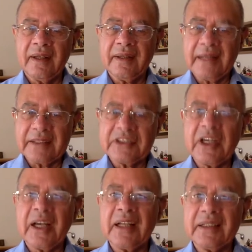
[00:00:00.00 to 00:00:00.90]
That
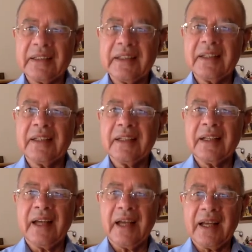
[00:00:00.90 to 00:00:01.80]
child
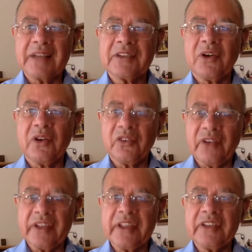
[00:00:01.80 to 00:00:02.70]
has
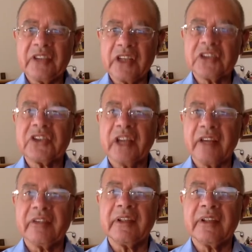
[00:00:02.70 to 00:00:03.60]
already touched
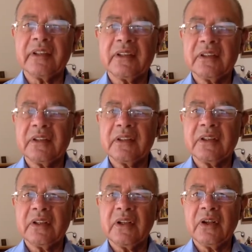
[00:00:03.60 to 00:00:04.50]
heaven.
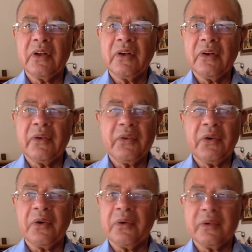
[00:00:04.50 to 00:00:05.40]

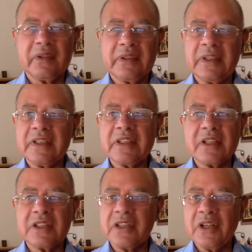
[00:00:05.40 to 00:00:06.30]
No, this
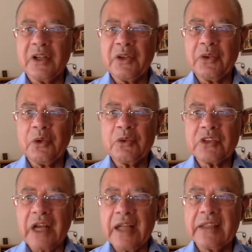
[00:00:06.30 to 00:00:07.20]
is no
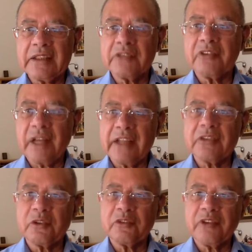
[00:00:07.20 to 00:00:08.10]
childish flight
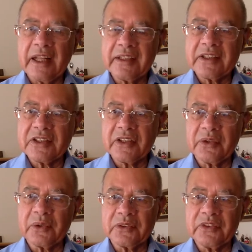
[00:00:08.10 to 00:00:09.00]
of fantasy
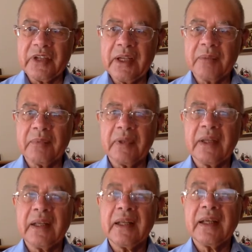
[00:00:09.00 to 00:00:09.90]
or dream.
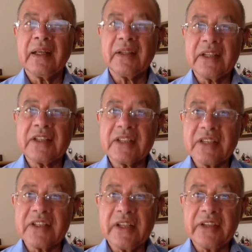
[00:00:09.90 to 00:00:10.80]
This
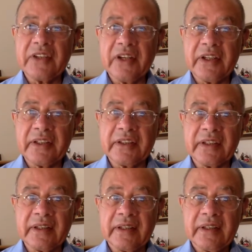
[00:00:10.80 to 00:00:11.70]
is eternity